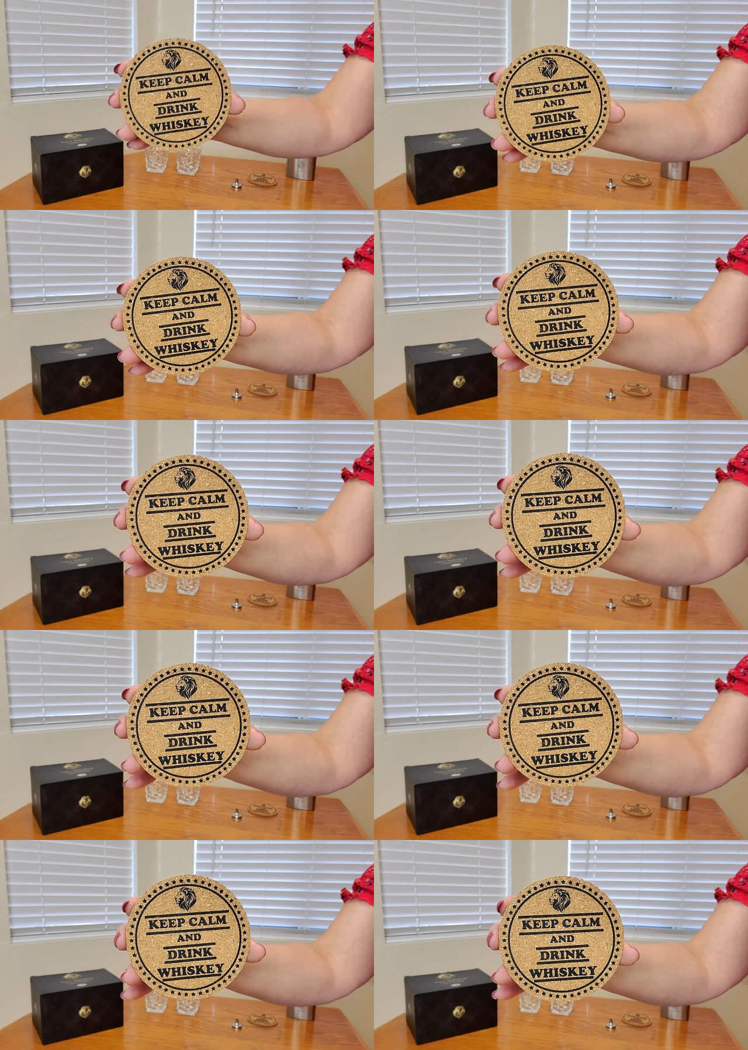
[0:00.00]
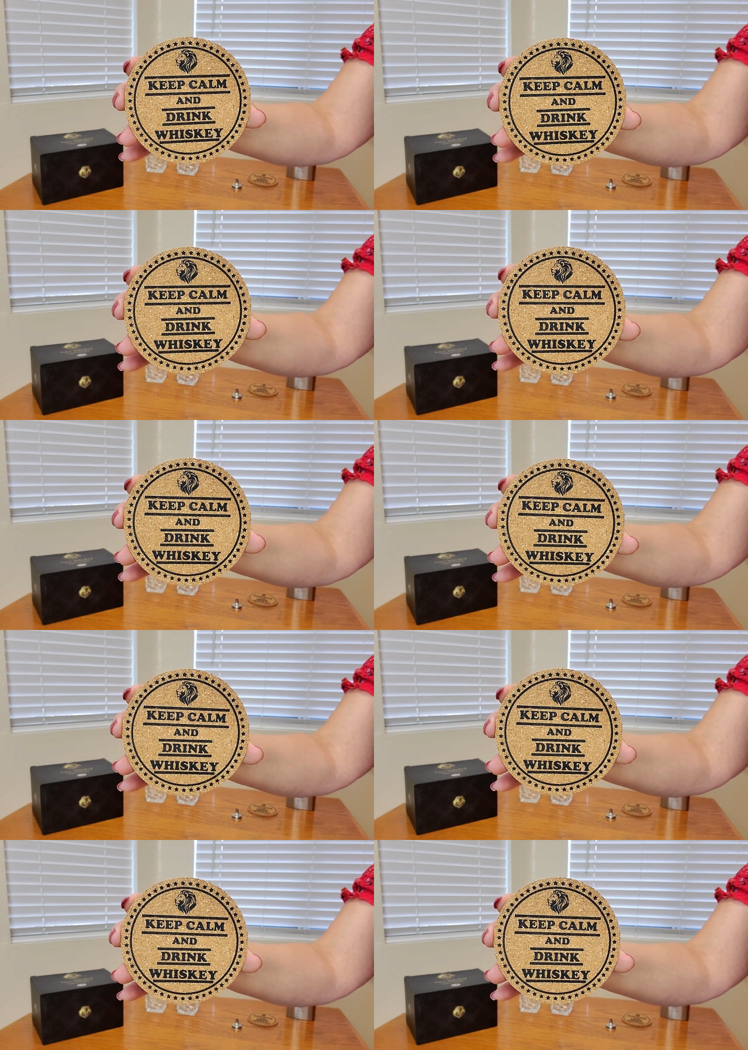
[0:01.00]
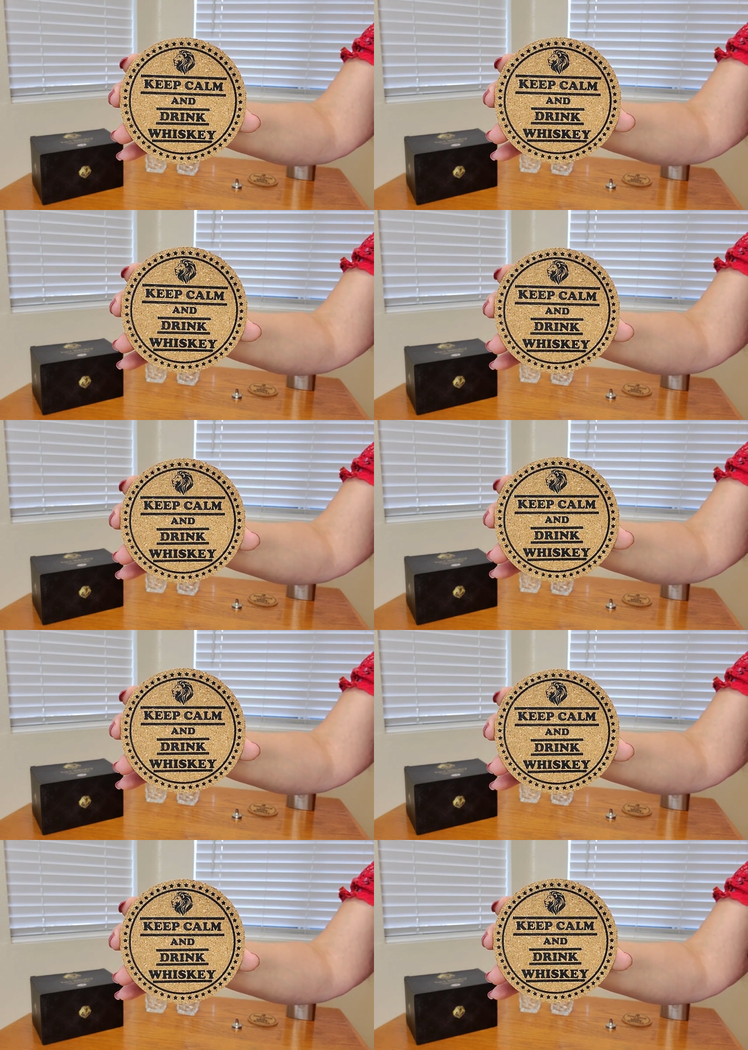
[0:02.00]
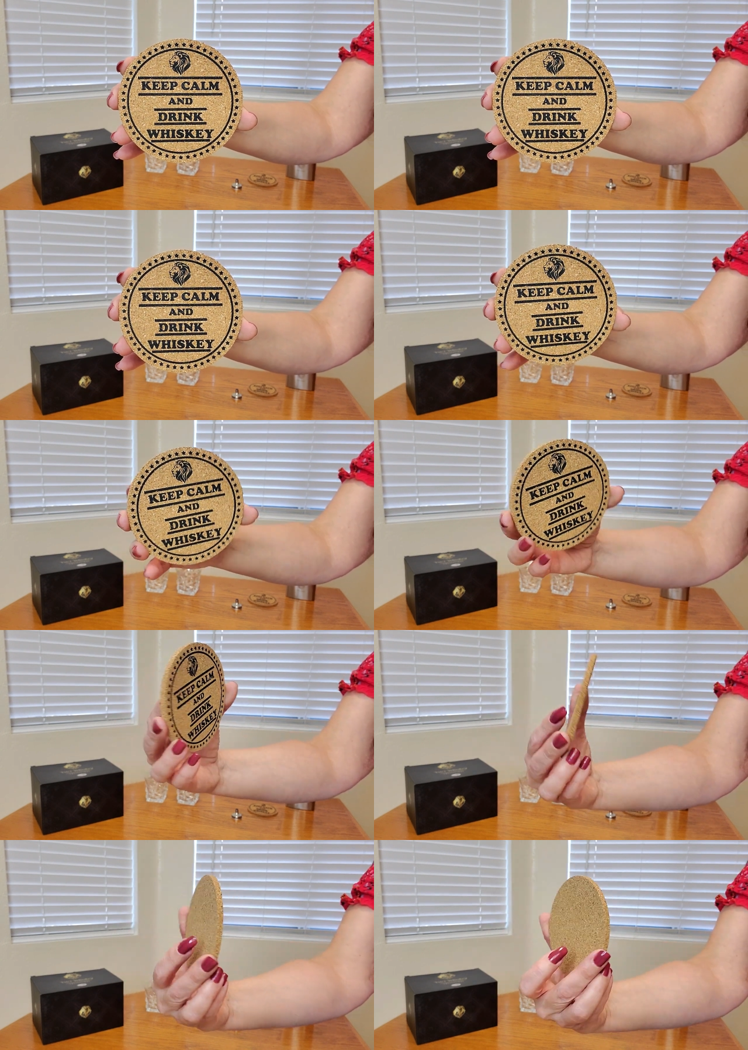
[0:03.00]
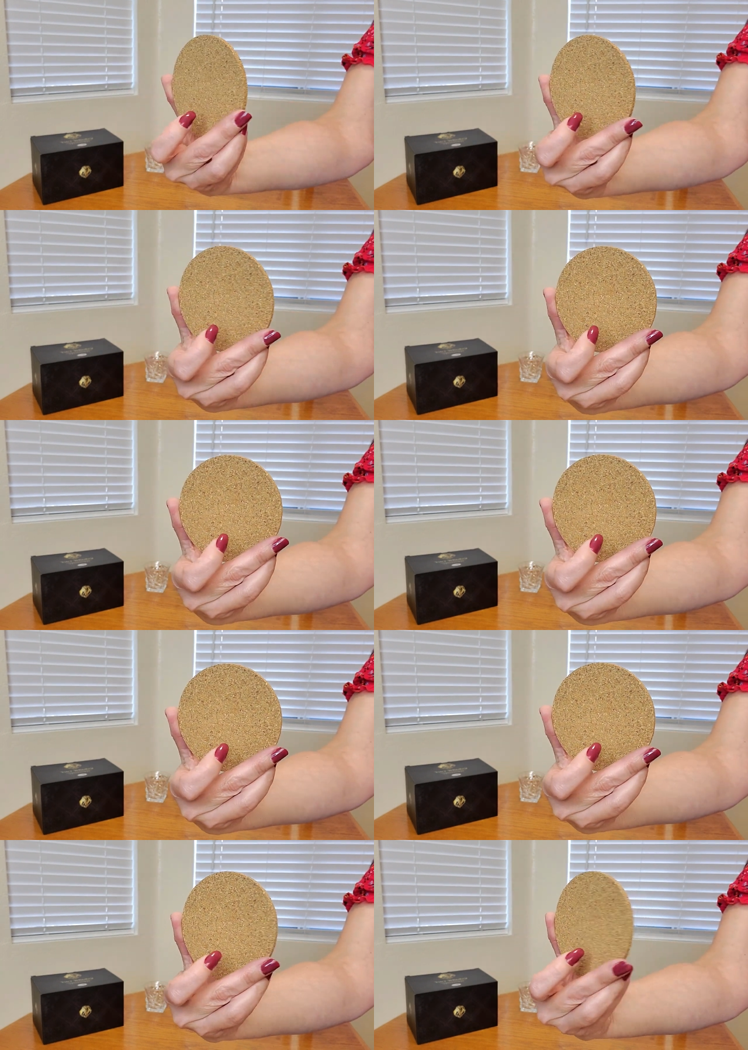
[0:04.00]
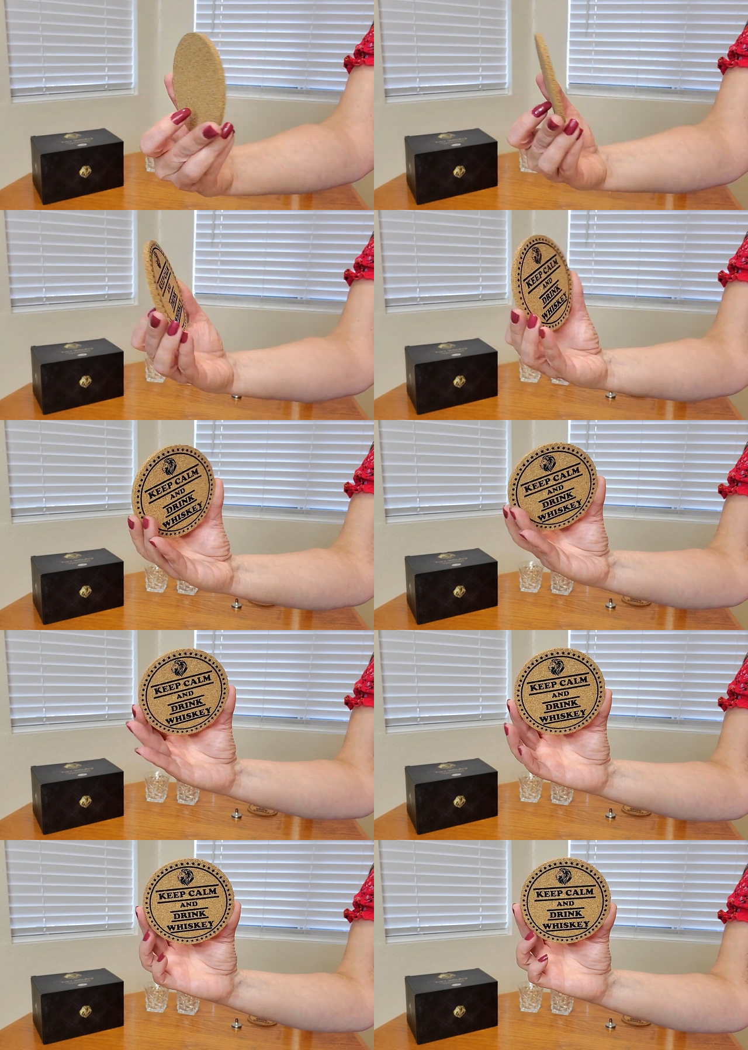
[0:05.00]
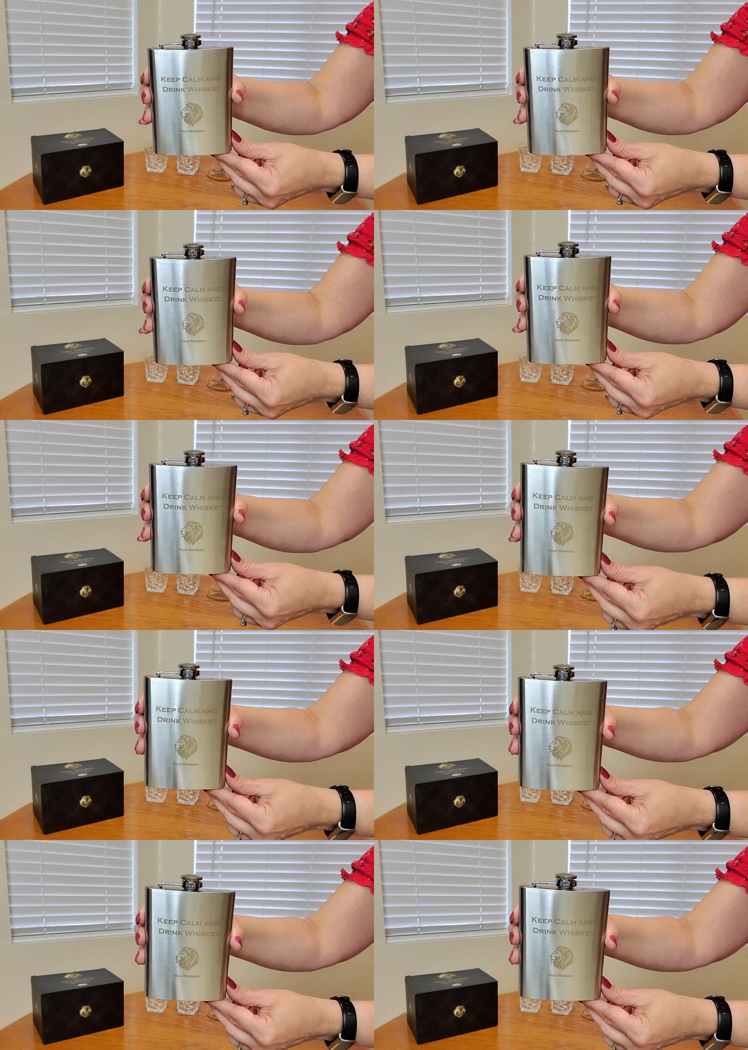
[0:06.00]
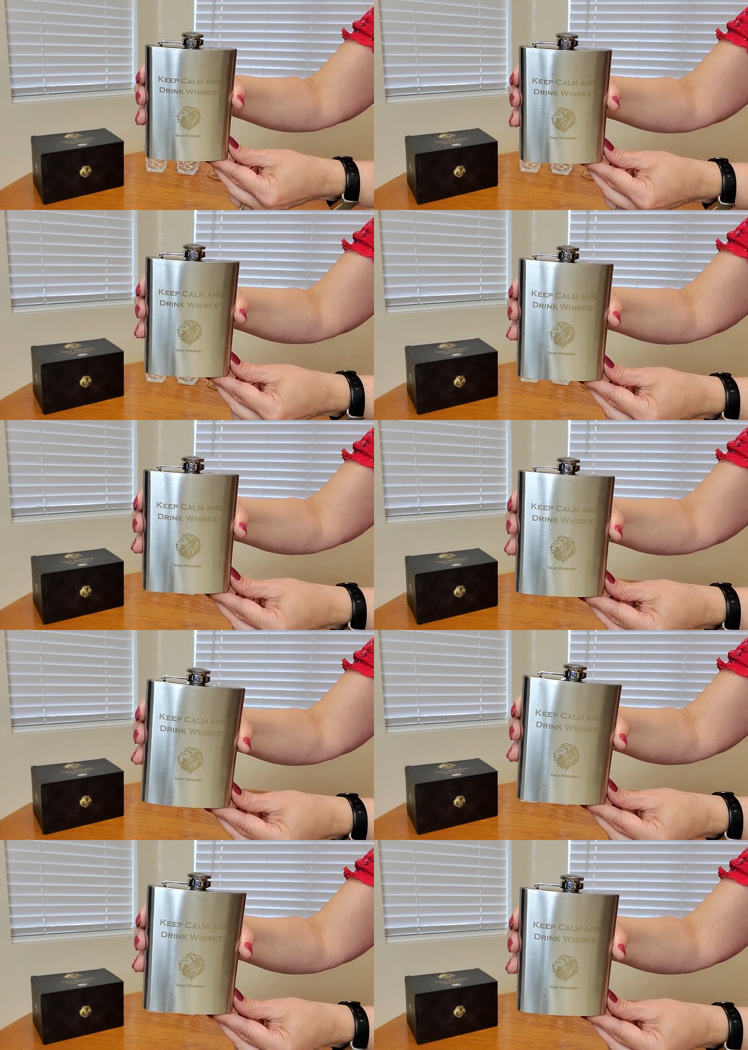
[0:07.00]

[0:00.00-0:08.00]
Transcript: No face is visible, so there are no lips to read.